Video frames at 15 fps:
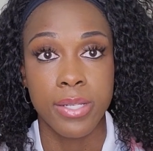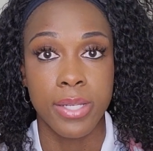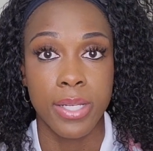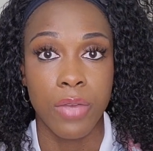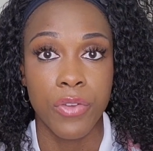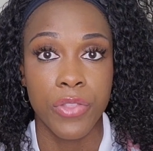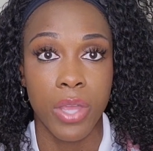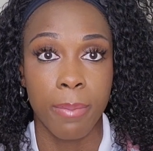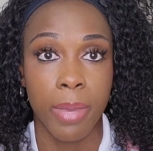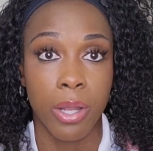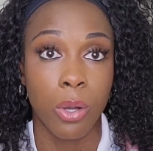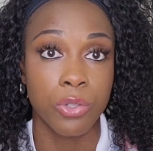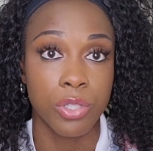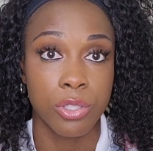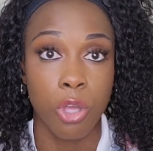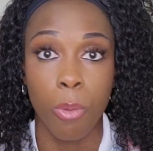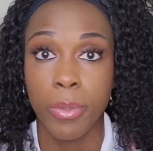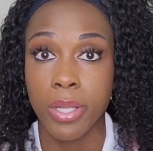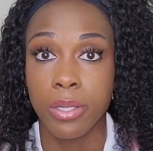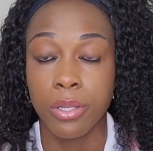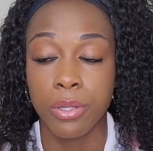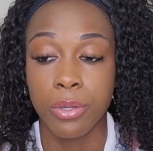I did everything my coaches told
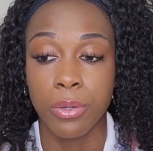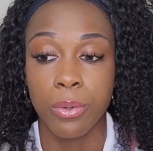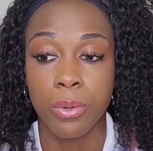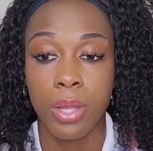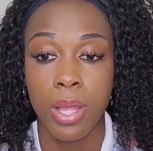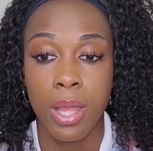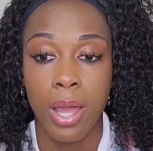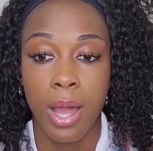me to do.